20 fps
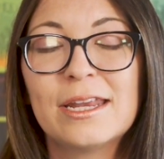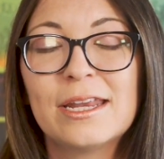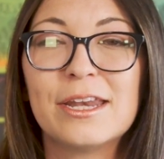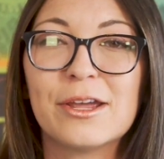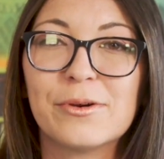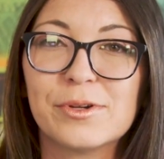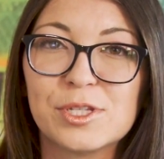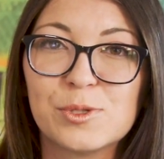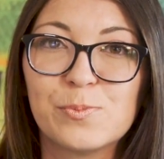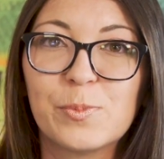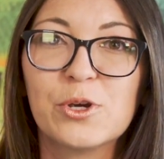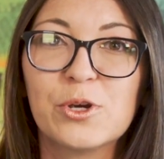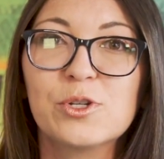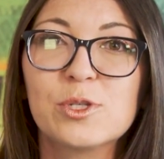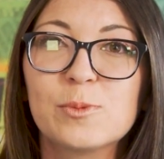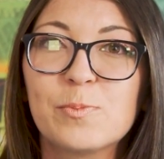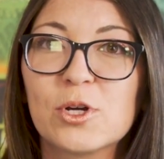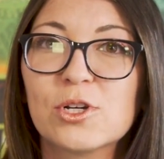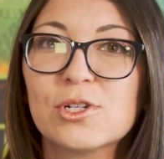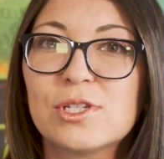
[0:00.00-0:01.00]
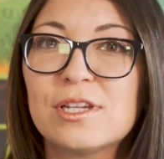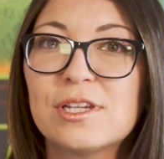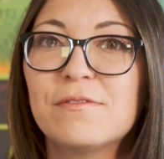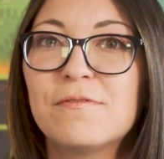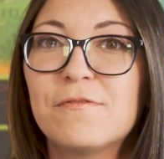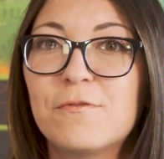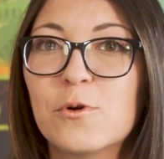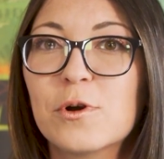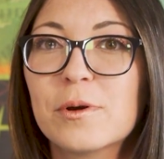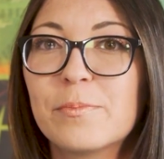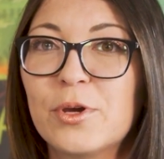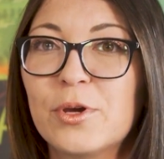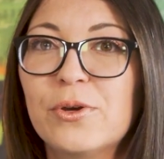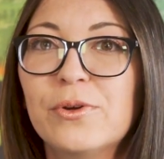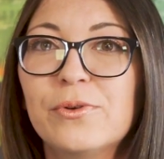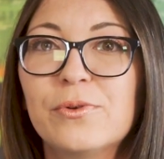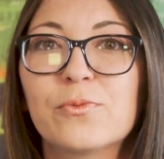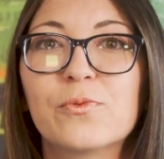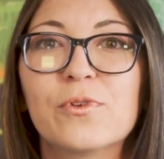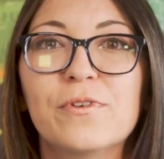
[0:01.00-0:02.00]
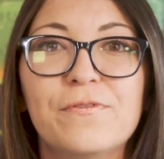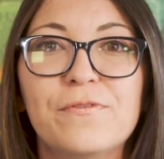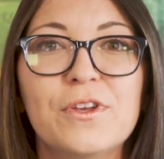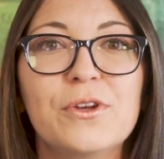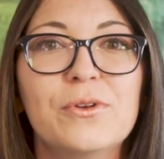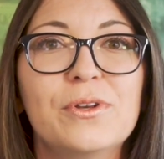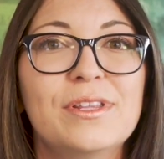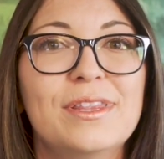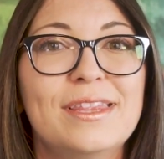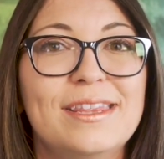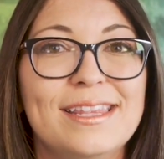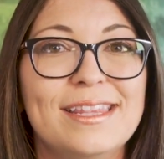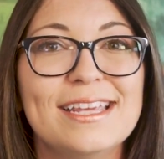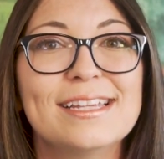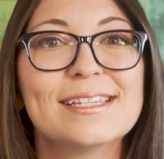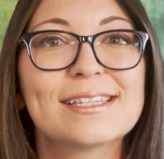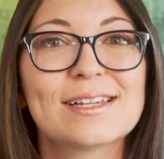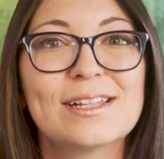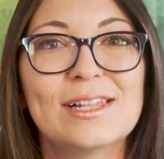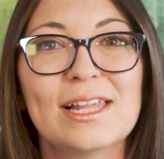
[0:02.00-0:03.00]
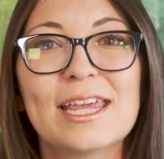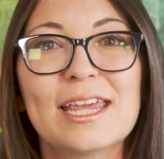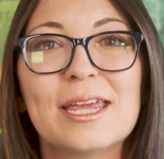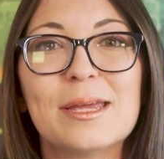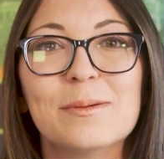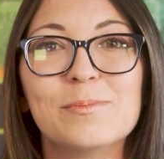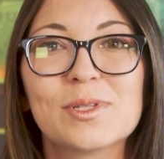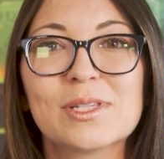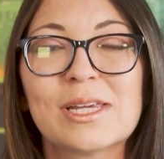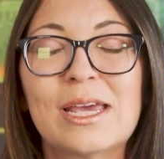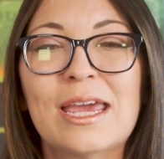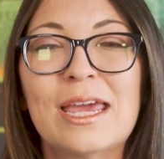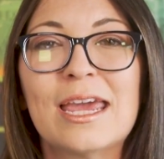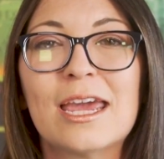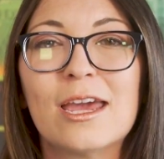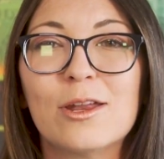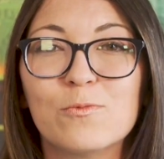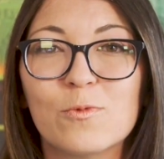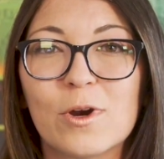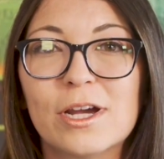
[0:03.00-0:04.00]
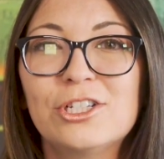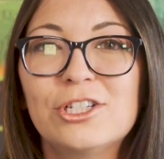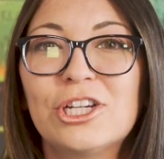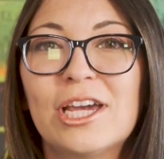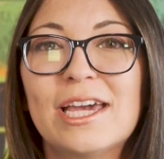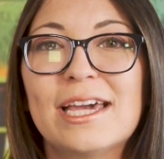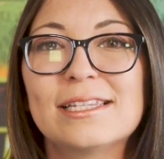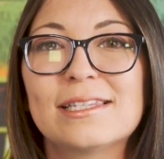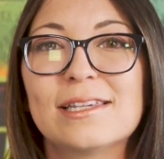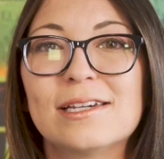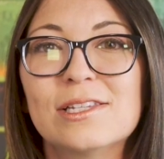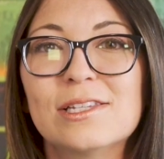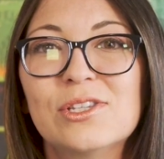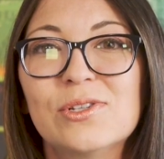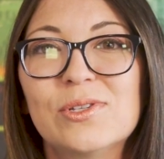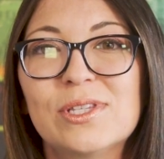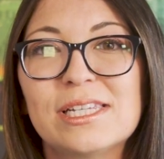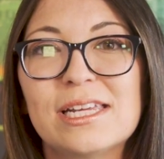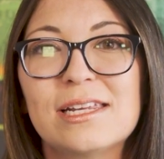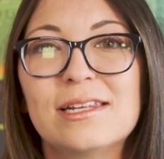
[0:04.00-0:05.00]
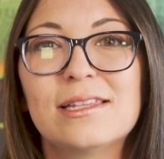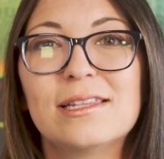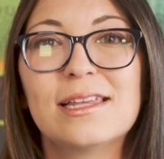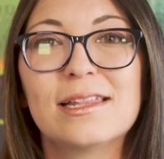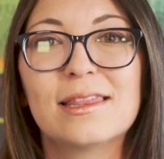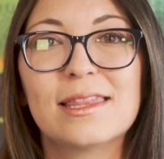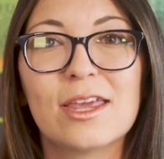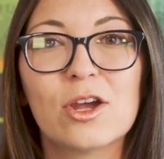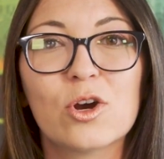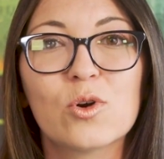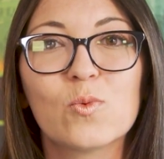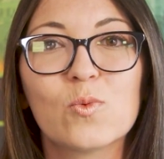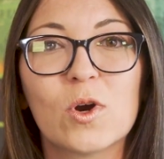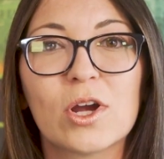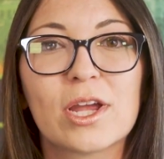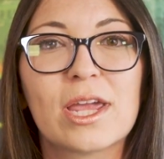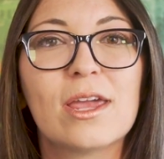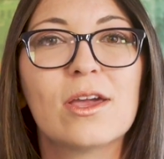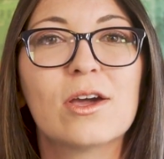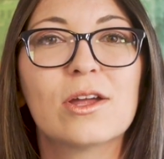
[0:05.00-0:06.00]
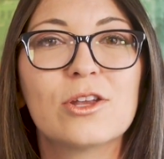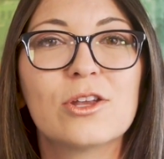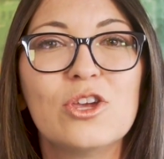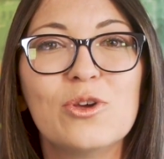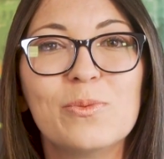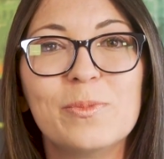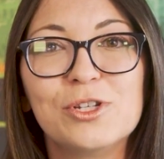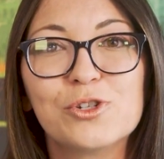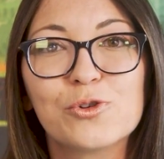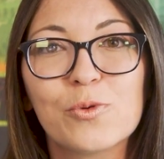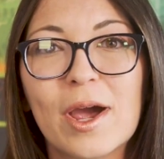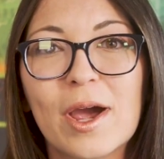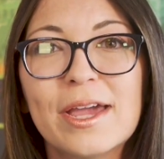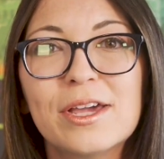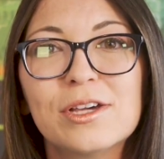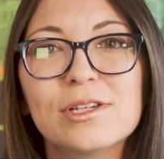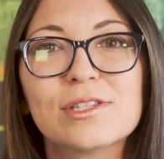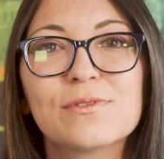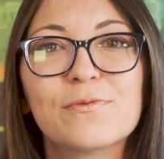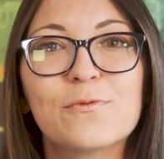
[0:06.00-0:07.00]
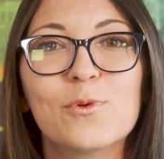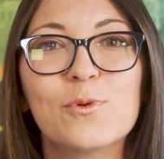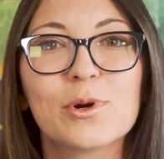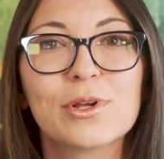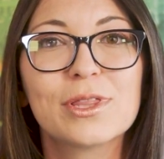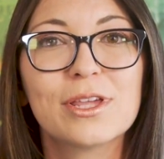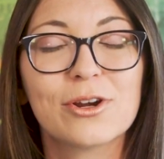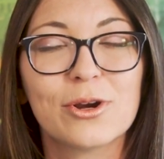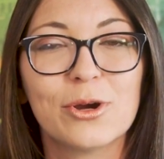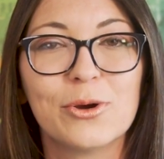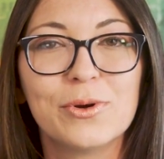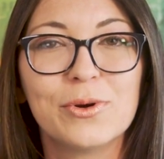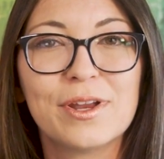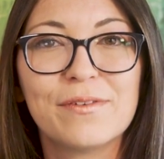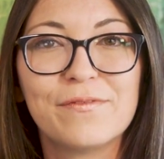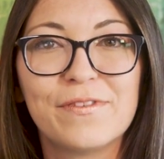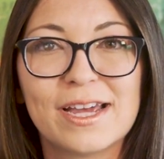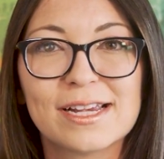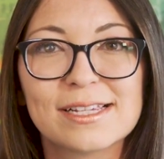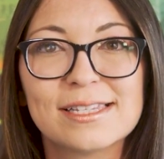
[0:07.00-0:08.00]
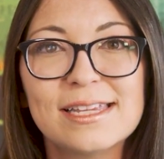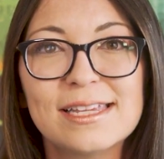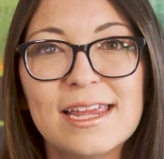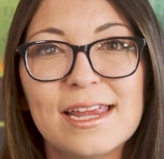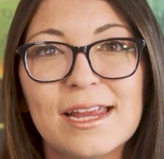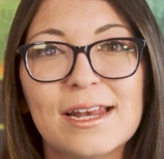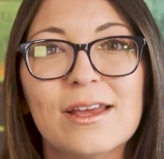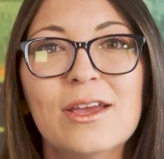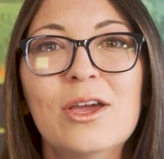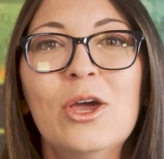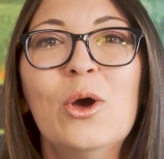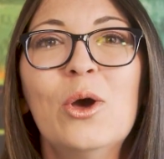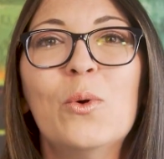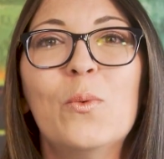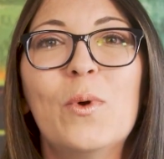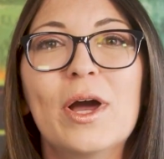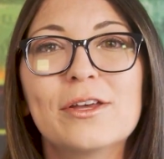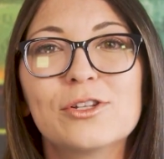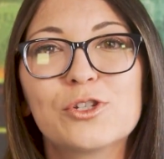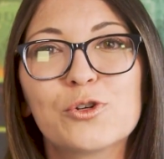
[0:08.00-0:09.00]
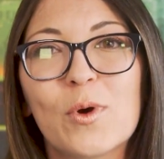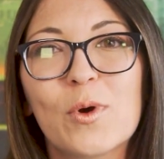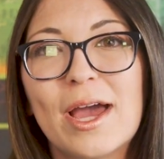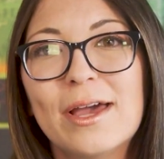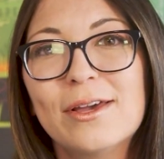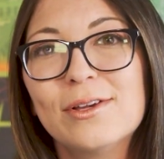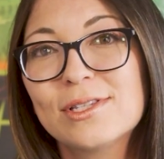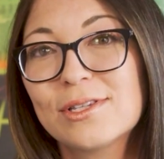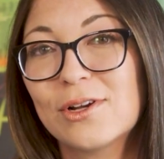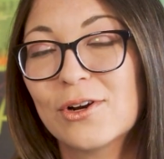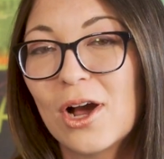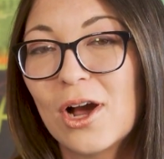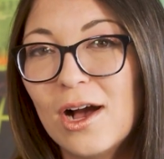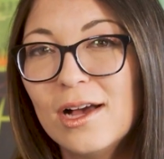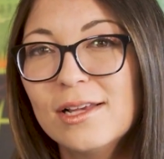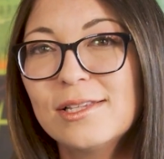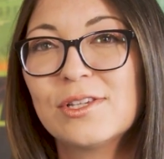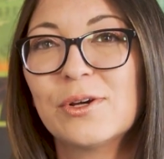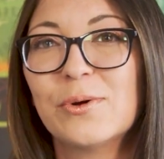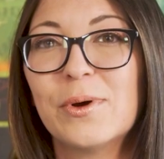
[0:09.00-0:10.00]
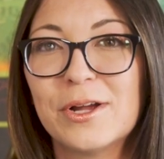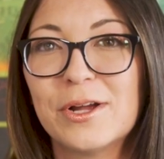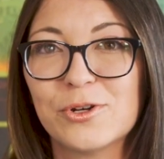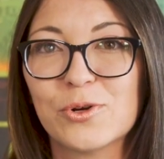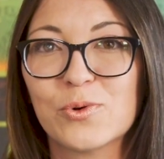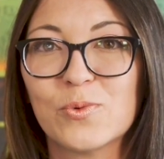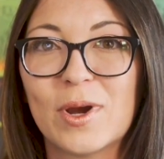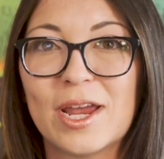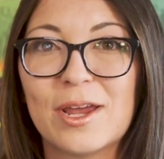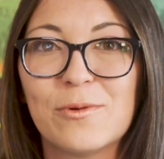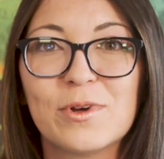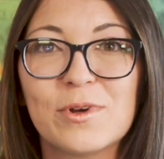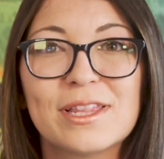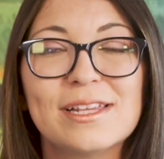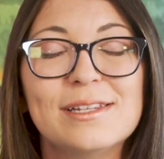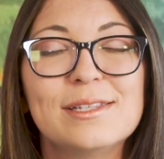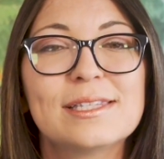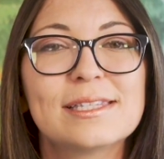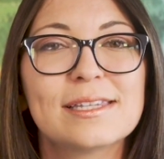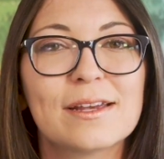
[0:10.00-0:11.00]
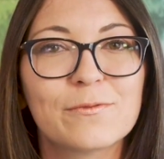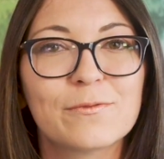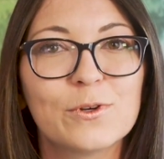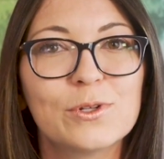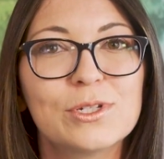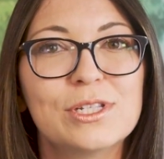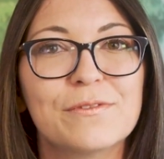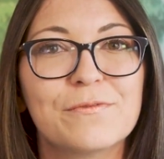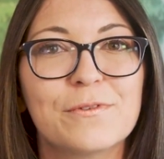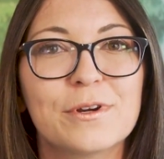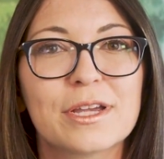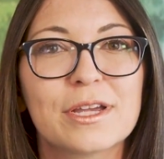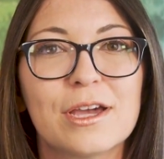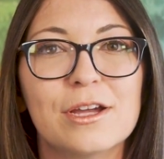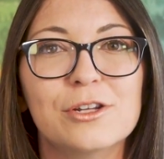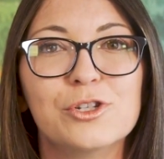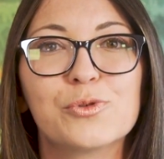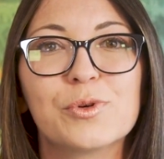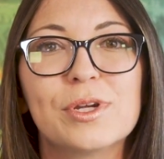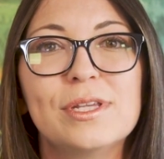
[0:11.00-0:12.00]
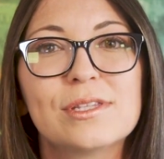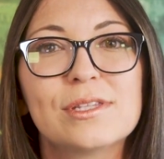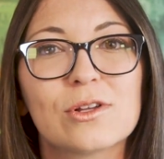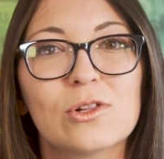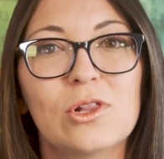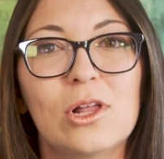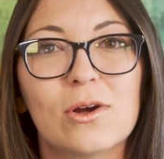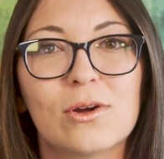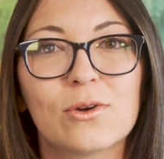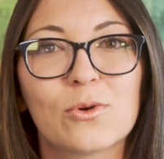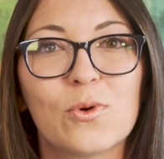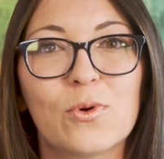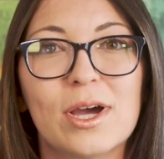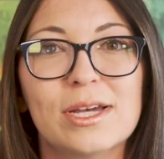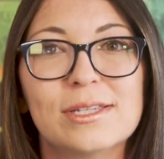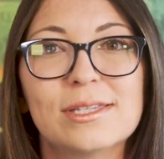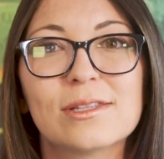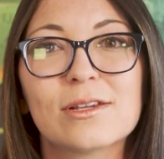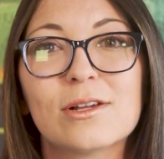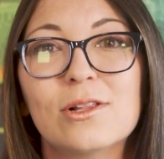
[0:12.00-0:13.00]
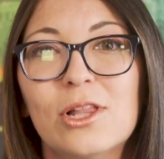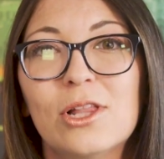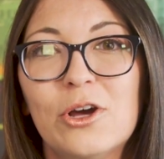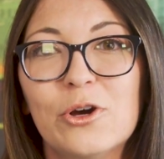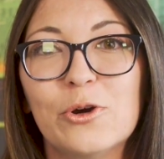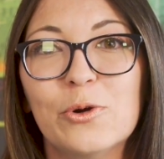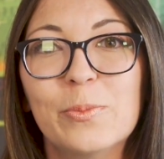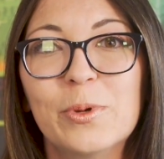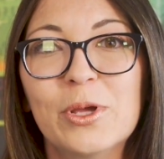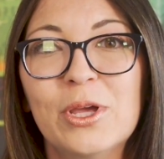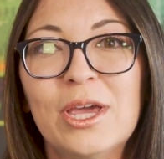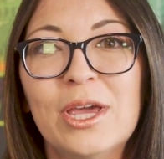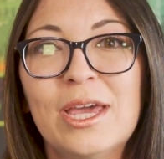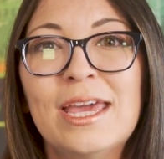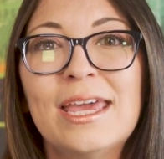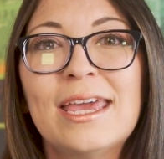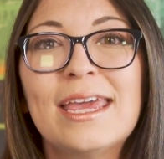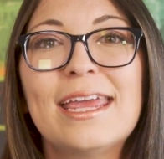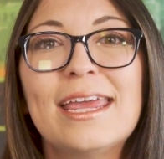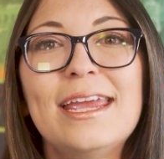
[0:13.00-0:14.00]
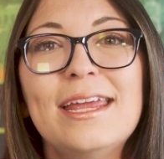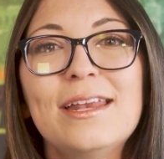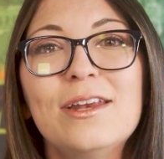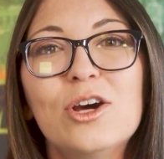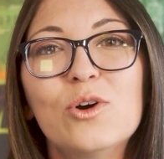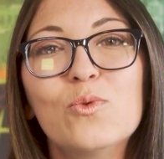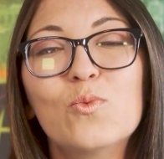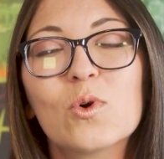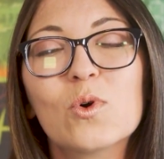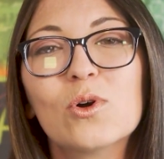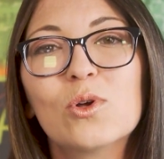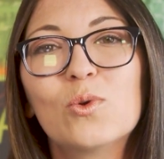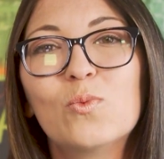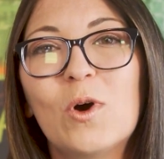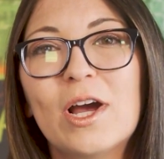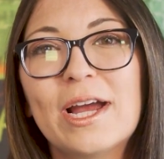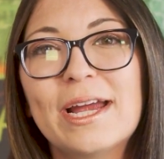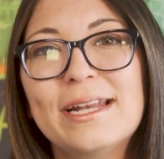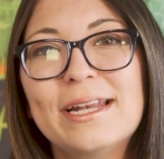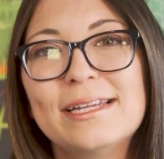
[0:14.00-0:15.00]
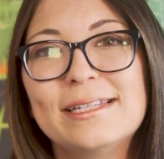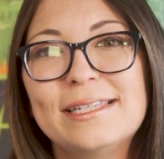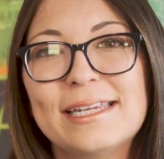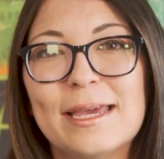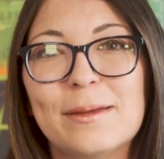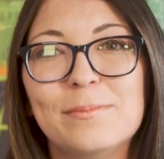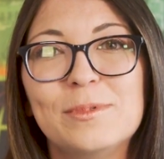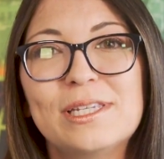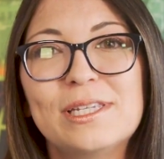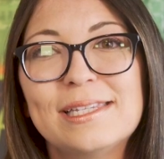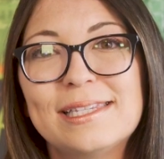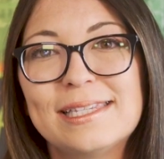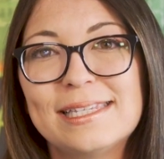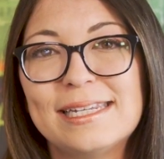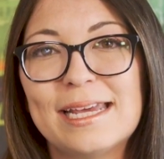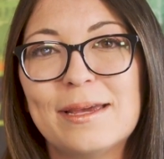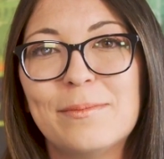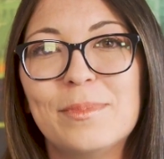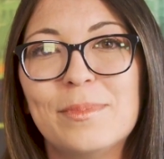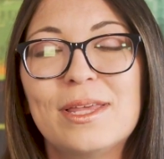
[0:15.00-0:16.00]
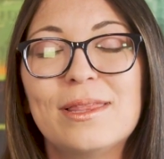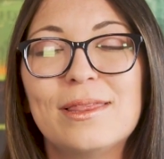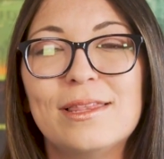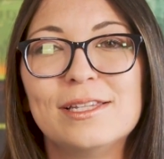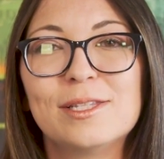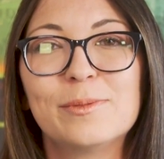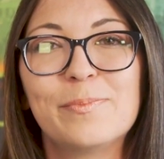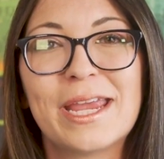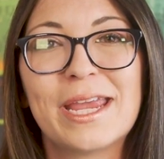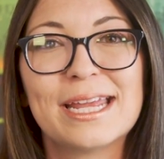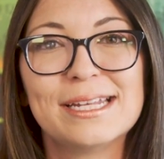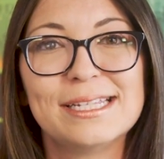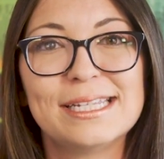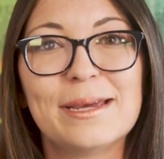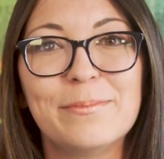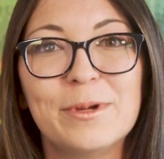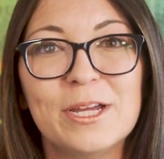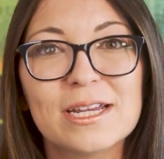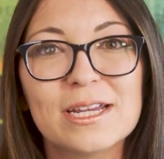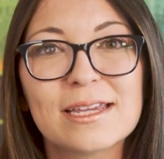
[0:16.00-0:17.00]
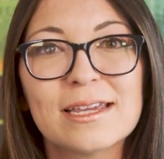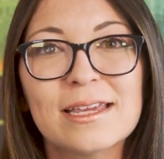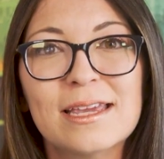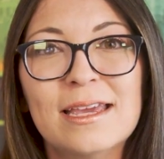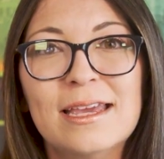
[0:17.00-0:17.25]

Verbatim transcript: Now, a spokesperson for Putin refuted these claims, and Russia has also stated that they are working on human trials for their own vaccine, while trials are also underway within several different countries across the globe, in a worldwide attempt to stem this pandemic.